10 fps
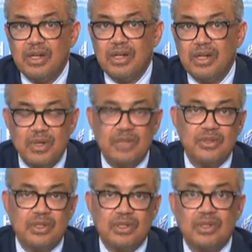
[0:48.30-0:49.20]
pleasure
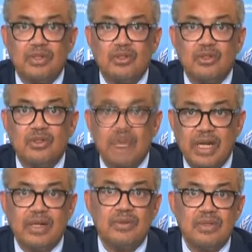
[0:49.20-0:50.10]
to
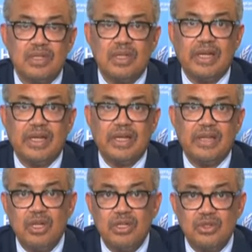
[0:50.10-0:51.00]
announce that
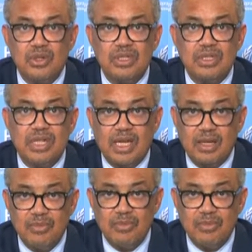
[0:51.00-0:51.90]
WHO is
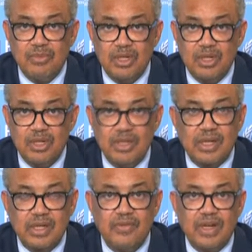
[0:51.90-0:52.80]
recommending a second
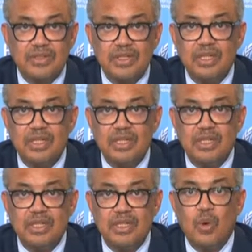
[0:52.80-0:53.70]
vaccine
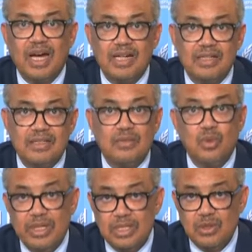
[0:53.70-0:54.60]
called
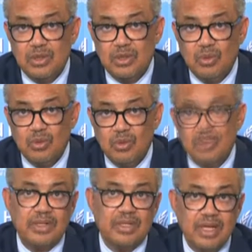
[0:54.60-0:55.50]

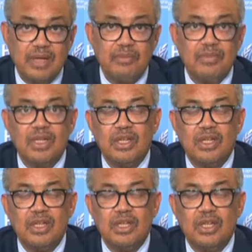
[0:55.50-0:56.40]
R21/Matrix-M
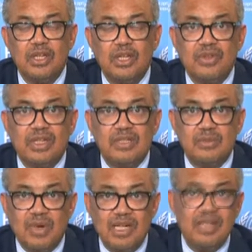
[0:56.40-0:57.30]
to prevent
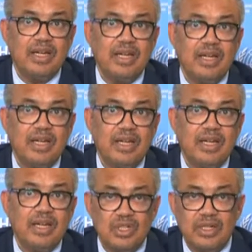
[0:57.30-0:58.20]
malaria in
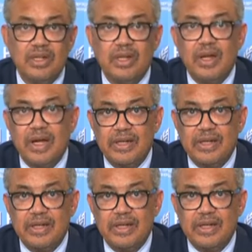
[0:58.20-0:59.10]
children at
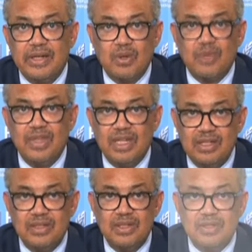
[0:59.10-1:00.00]
risk of the
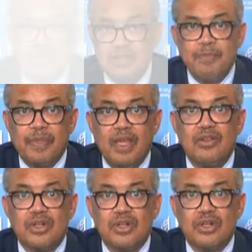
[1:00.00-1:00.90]
disease. It
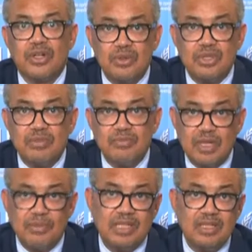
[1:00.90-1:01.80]
reduced
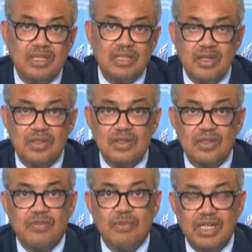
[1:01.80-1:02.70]
symptomatic cases of
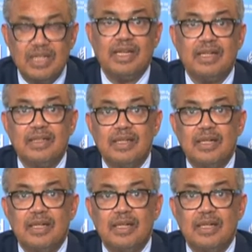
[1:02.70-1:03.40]
malaria by